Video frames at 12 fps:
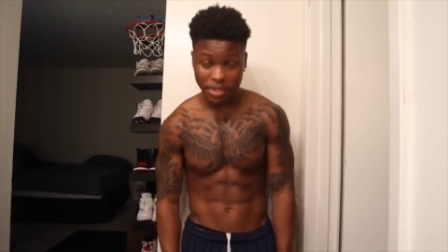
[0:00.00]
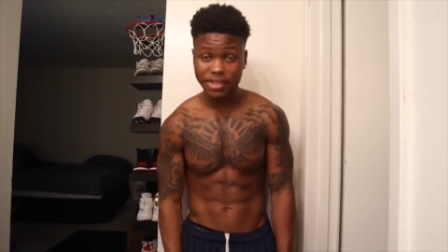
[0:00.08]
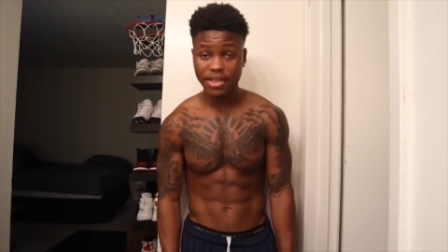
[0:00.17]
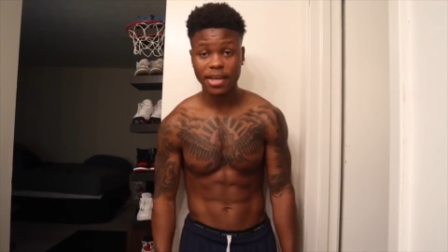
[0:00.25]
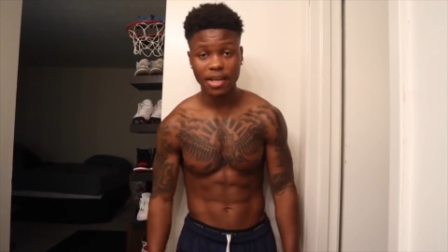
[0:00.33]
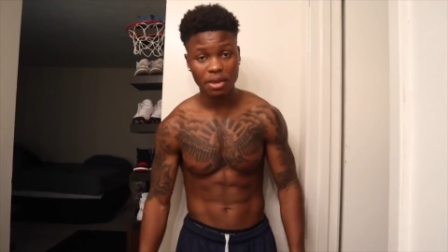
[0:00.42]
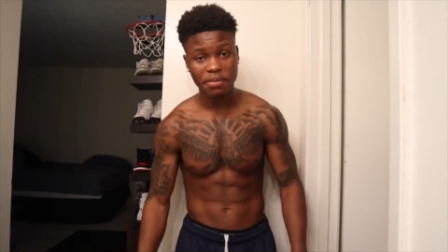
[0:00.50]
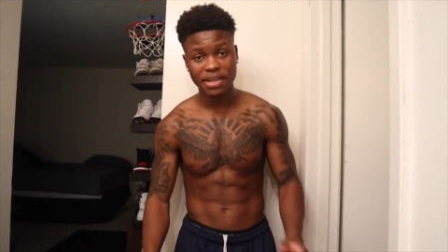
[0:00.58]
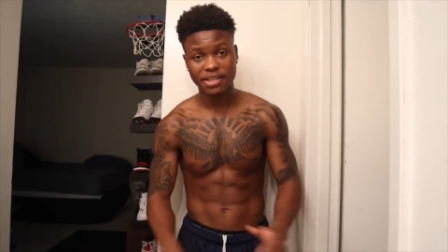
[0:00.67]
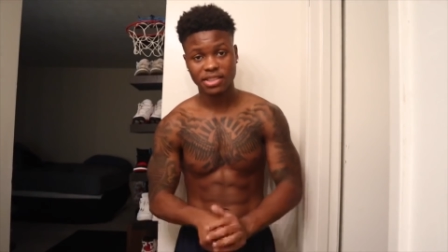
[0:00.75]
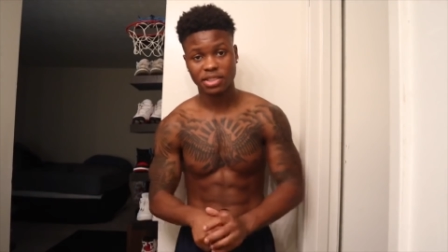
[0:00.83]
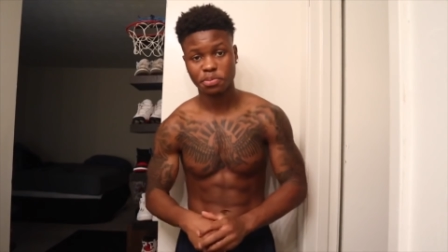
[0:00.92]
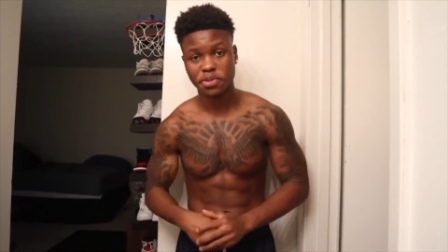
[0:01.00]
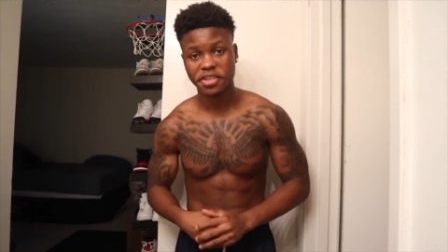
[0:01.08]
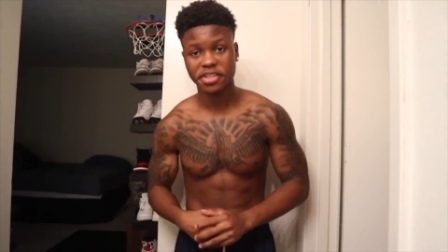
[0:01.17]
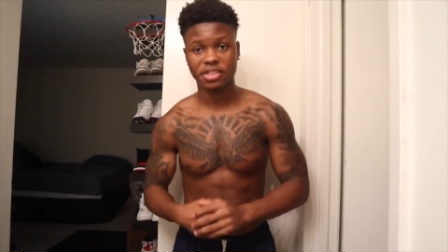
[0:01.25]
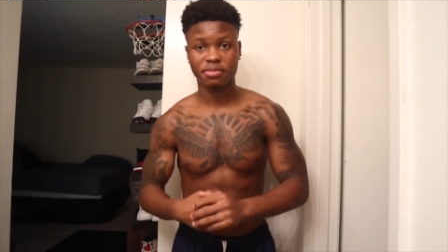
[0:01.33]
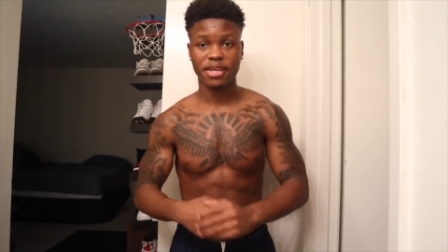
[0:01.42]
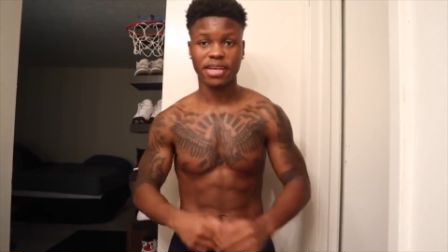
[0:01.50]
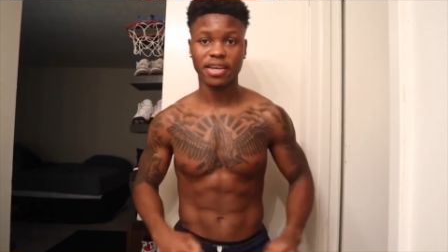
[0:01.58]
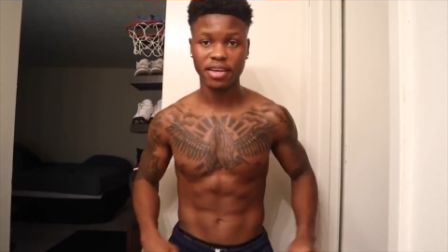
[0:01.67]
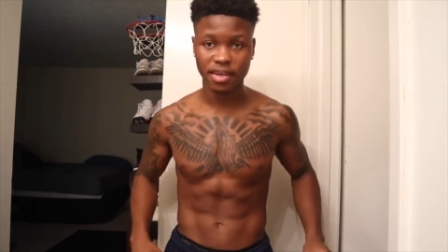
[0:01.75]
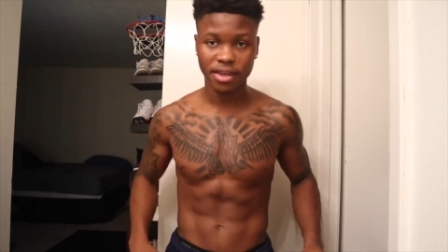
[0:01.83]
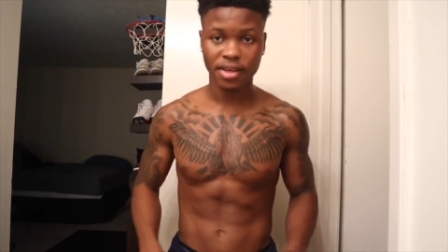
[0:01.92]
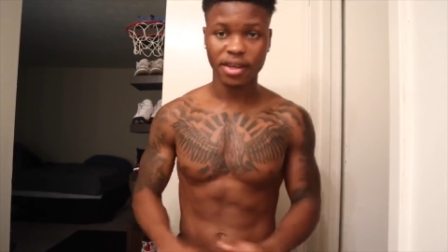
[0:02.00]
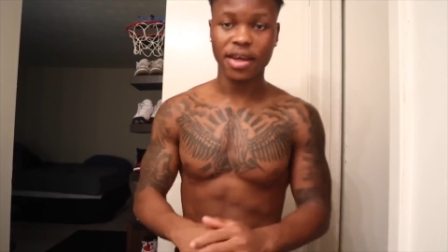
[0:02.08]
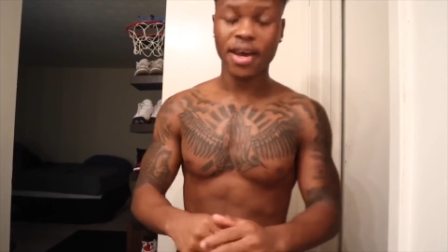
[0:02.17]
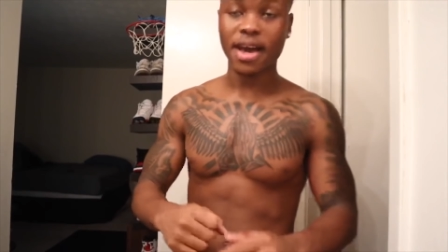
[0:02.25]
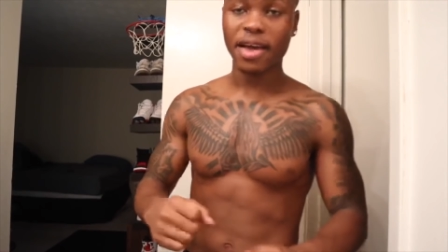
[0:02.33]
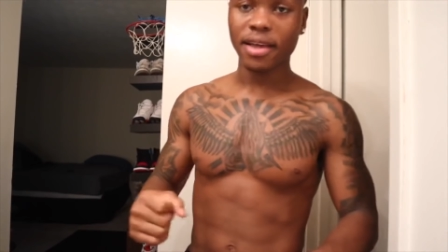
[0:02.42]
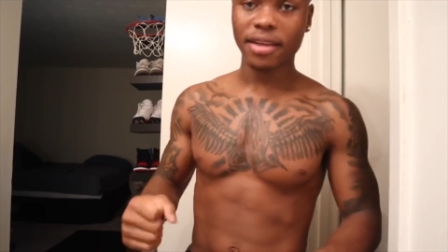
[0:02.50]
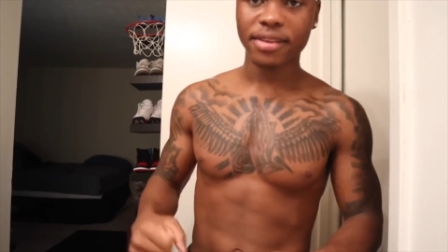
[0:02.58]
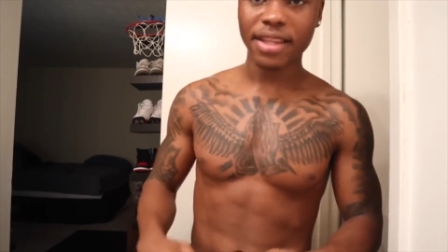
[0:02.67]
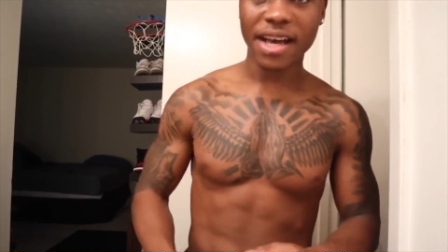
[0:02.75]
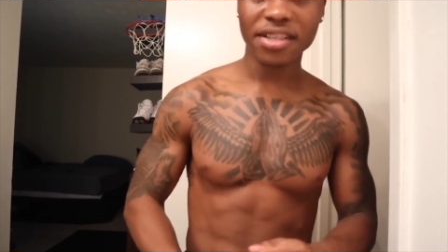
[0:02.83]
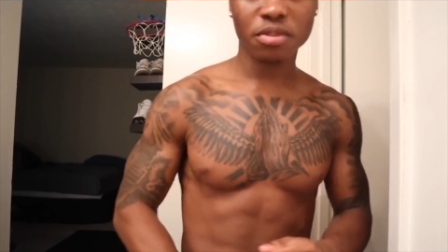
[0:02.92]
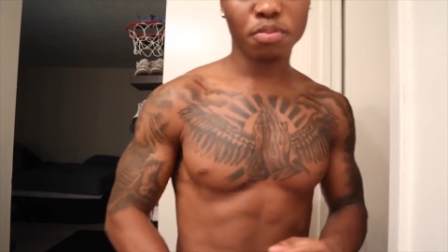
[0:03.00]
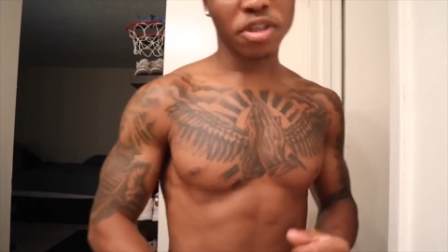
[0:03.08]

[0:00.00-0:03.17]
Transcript: me tell y'all about this experience, man. Thousand